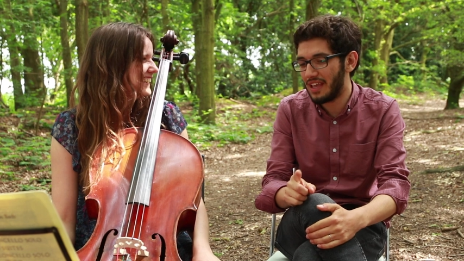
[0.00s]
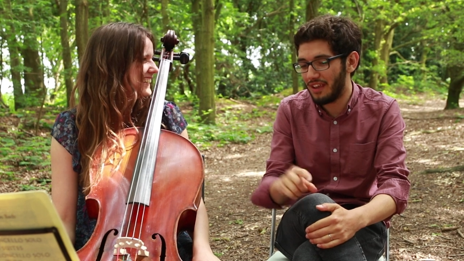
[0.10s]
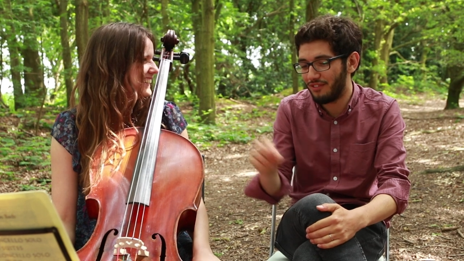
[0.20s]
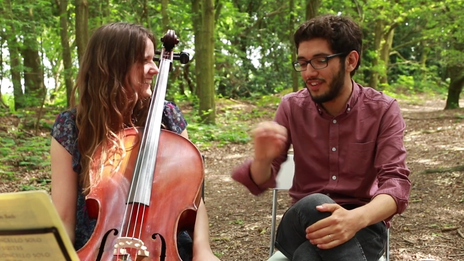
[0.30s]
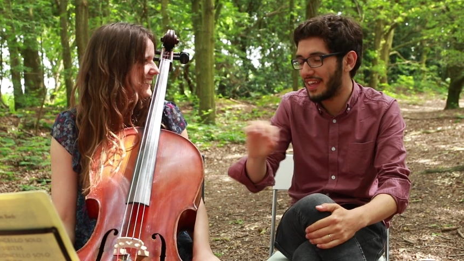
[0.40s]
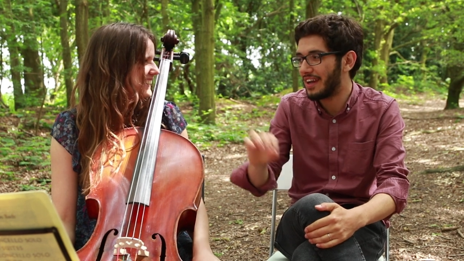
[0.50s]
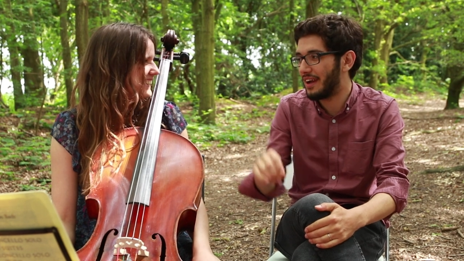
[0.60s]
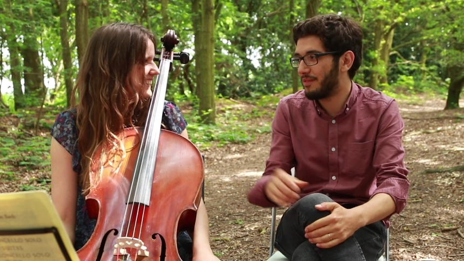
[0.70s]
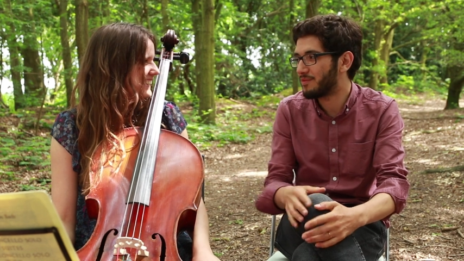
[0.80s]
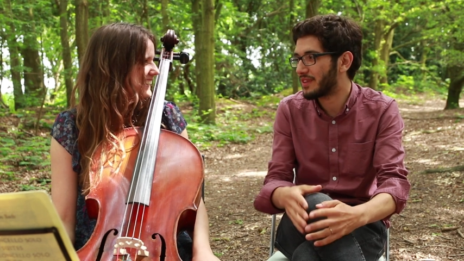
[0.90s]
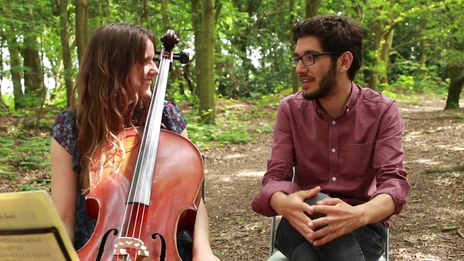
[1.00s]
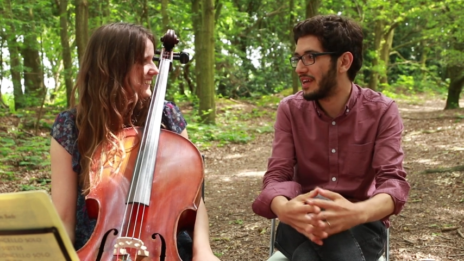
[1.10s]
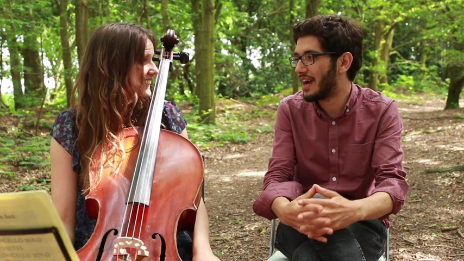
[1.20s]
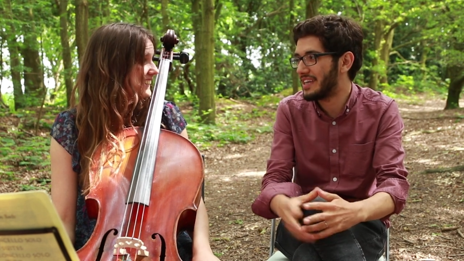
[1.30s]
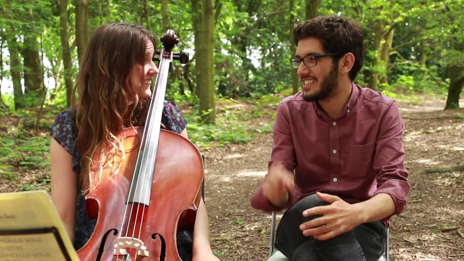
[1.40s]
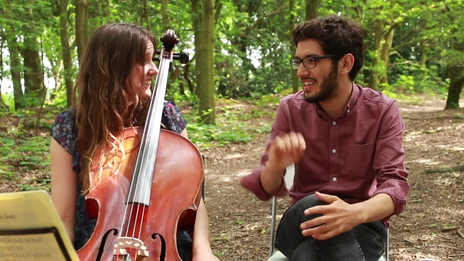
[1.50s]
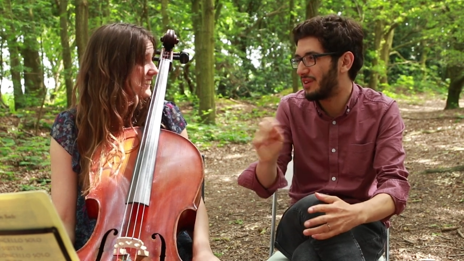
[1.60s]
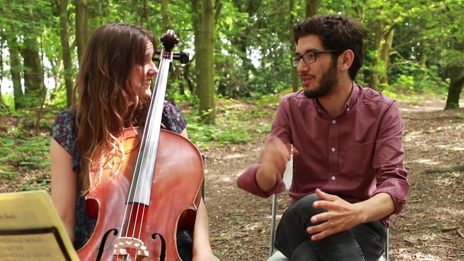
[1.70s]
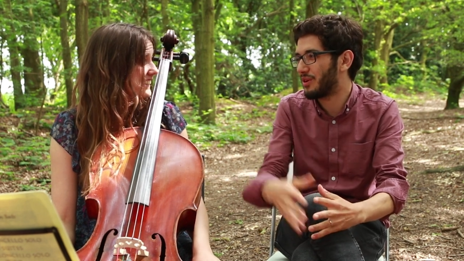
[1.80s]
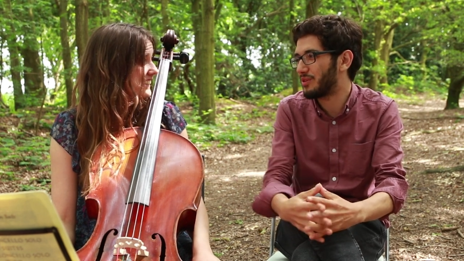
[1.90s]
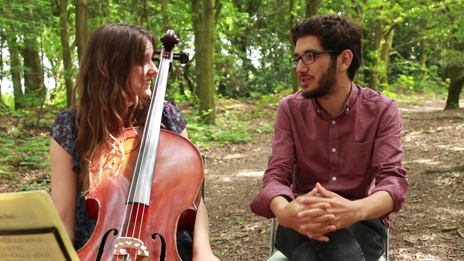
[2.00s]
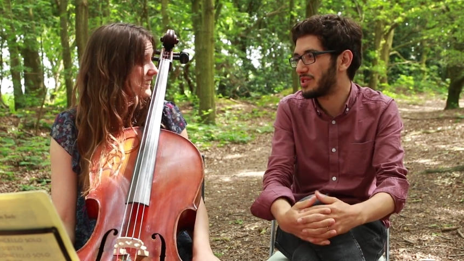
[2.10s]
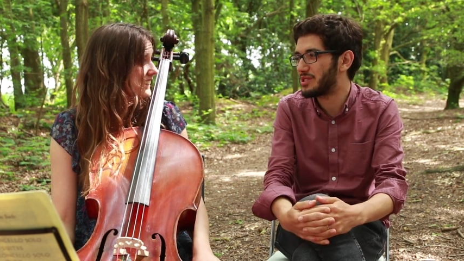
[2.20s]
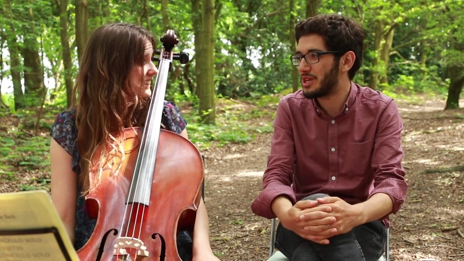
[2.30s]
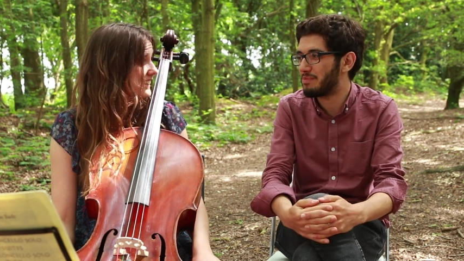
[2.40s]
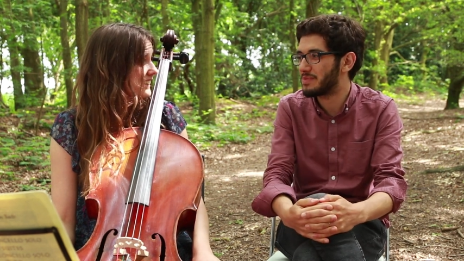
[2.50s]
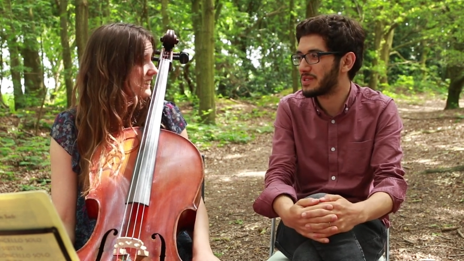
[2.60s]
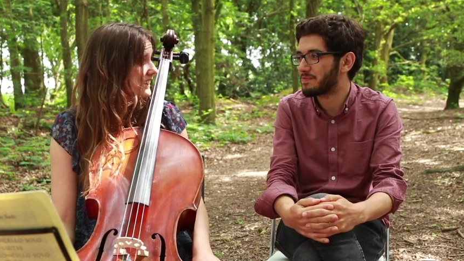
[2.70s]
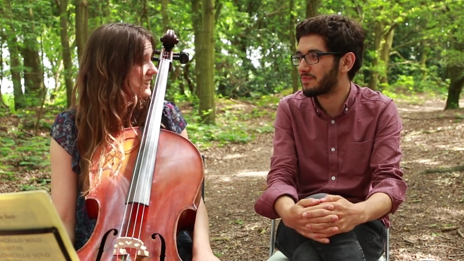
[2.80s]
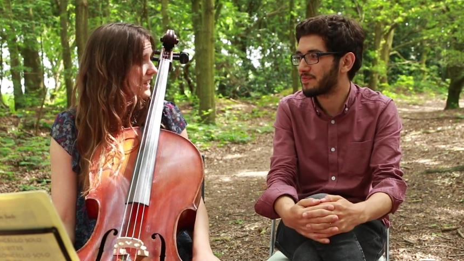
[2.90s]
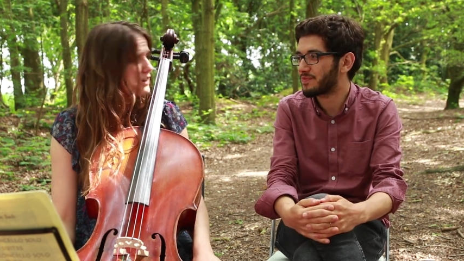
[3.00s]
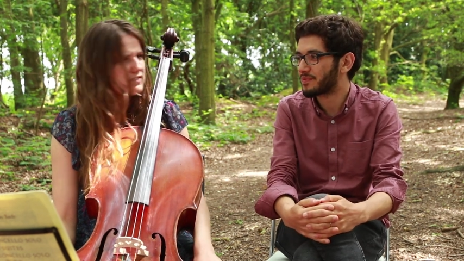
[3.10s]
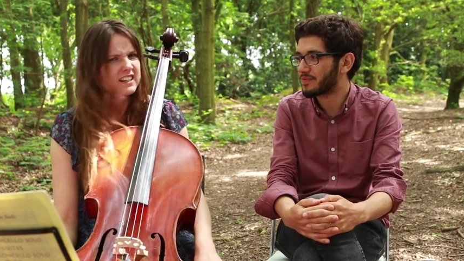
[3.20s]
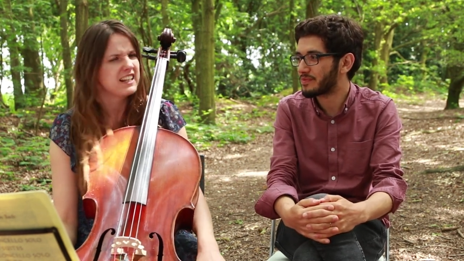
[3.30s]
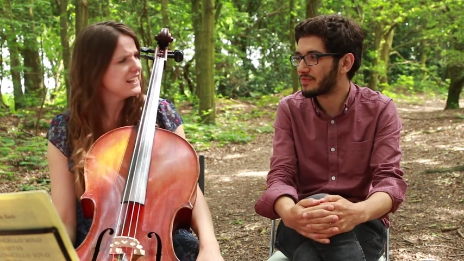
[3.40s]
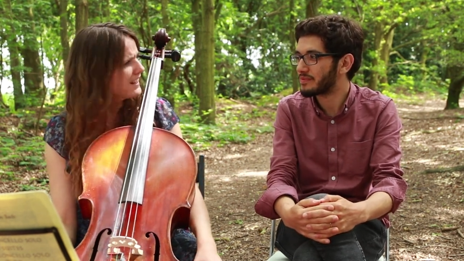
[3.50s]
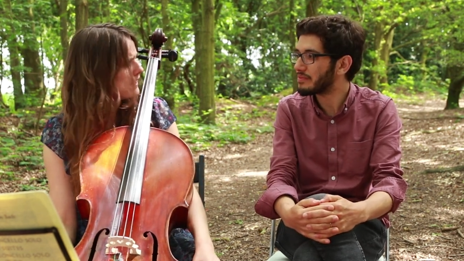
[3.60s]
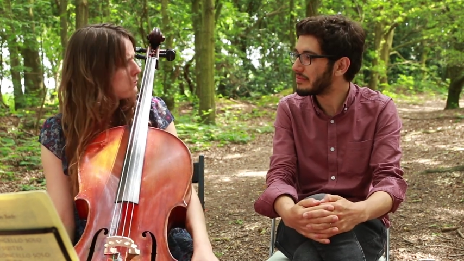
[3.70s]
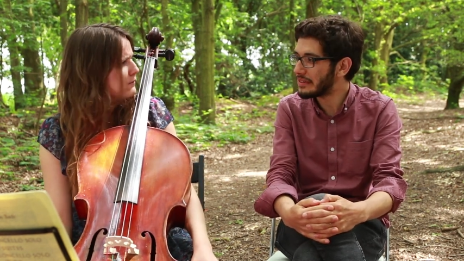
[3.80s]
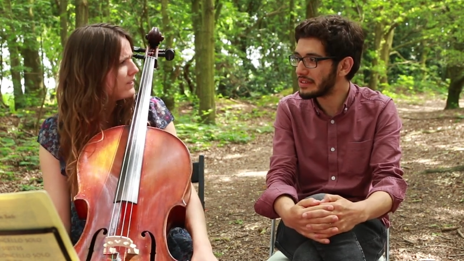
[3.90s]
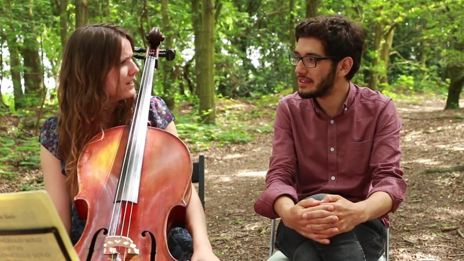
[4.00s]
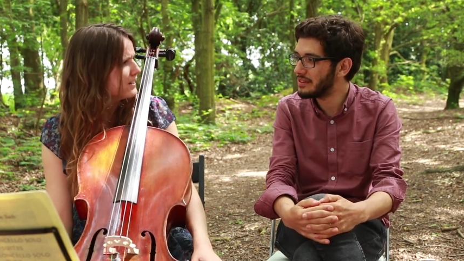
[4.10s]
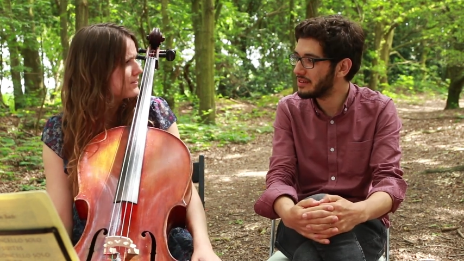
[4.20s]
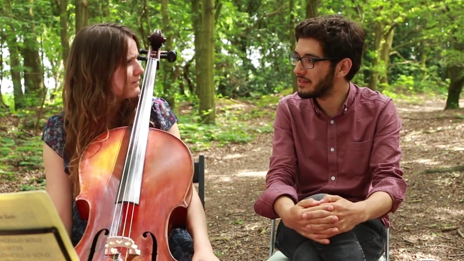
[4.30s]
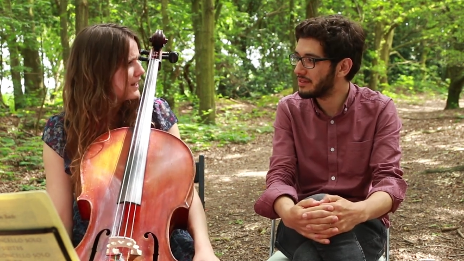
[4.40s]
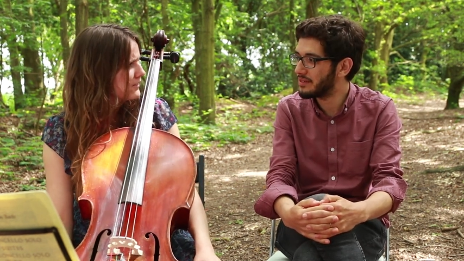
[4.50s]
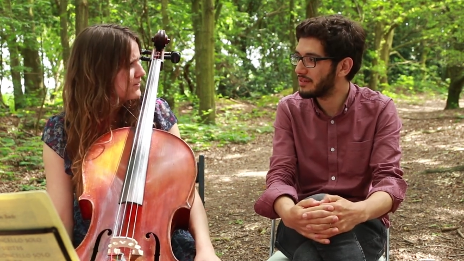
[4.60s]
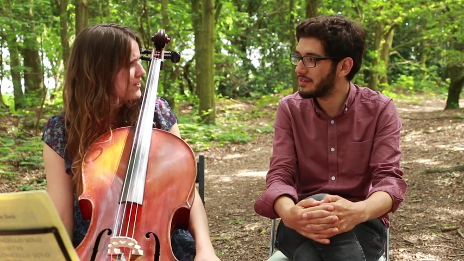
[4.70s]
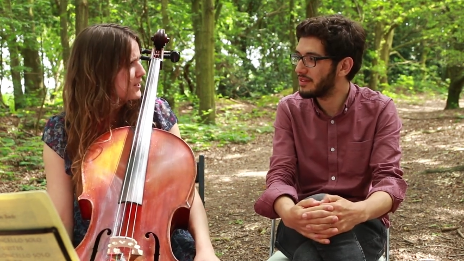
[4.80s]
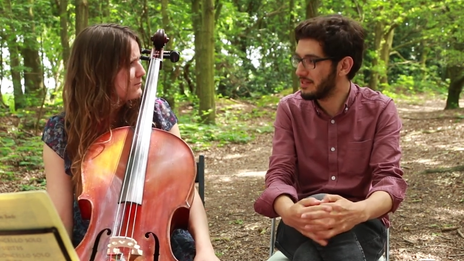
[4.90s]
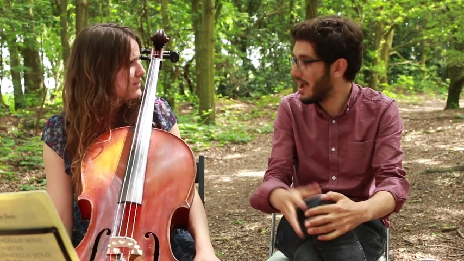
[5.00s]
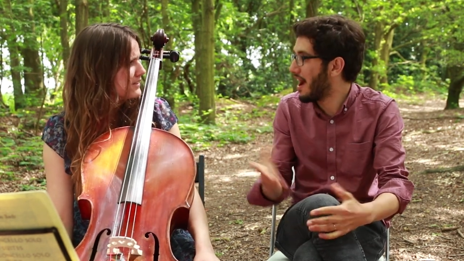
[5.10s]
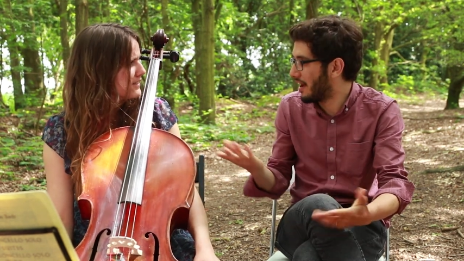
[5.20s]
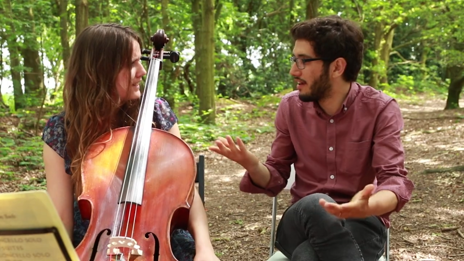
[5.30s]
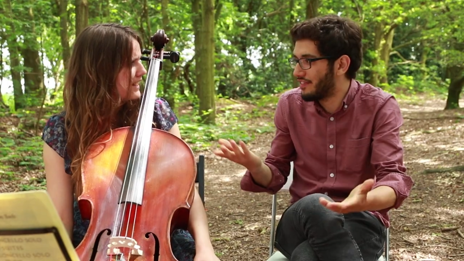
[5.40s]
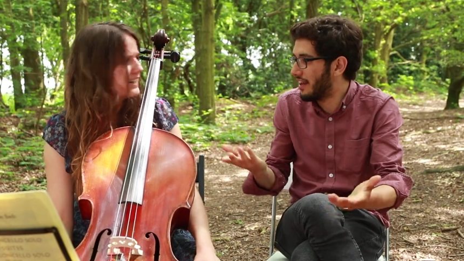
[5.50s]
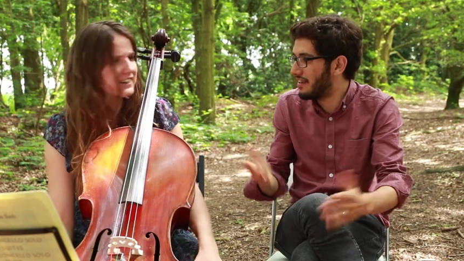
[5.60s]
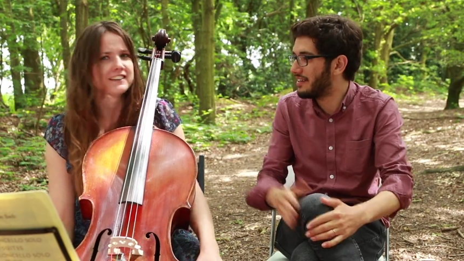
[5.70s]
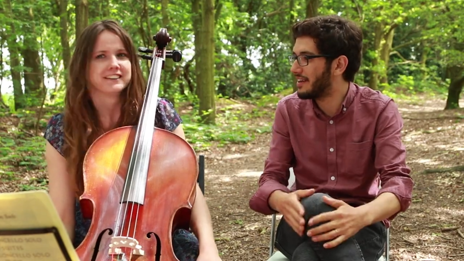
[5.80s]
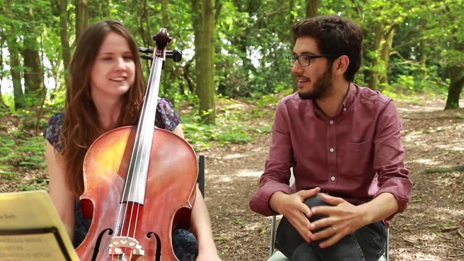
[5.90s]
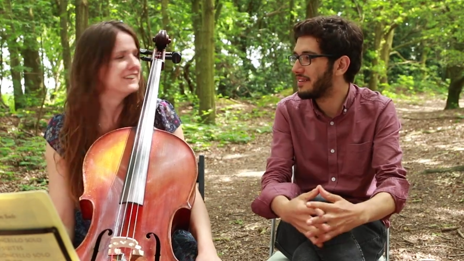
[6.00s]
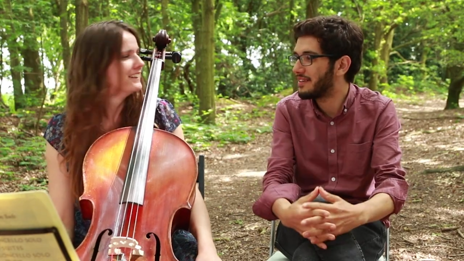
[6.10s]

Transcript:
Speaker 1: the vinegar idea on, on chips.
Speaker 2: Oh really? But vinegar's great on chips. Yeah, I
Speaker 1: love yeah. that. Yeah.